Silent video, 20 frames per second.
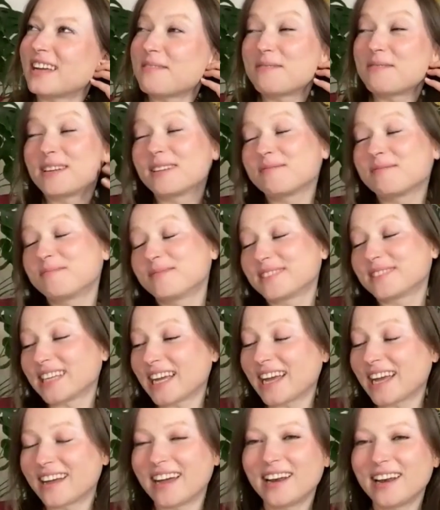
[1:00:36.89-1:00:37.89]
I mean, yeah,
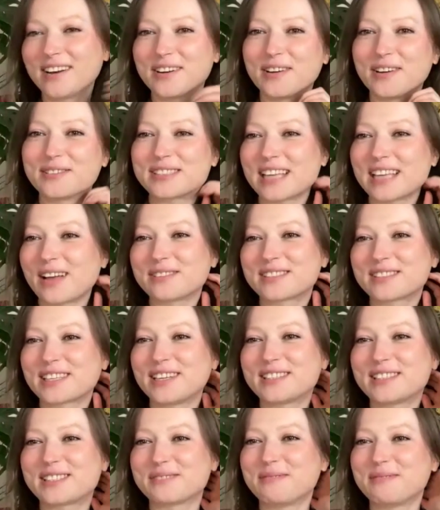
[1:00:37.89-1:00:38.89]
I don't know. Sounds
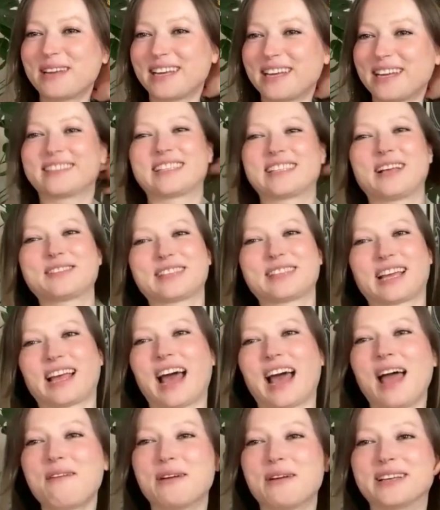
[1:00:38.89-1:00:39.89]
good to me. Sounds like
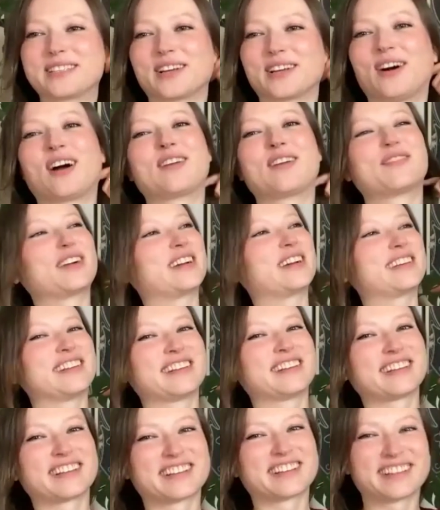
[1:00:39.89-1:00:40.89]
I went to Harvard.
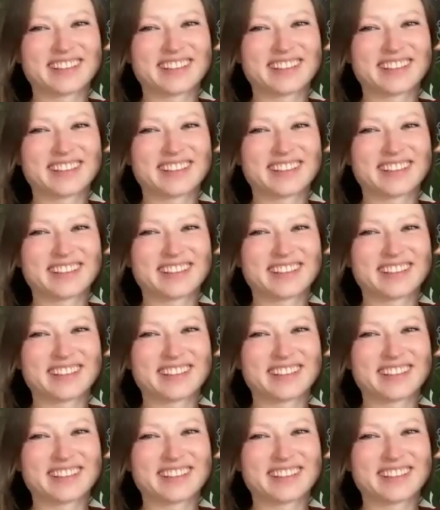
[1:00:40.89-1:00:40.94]
Yeah.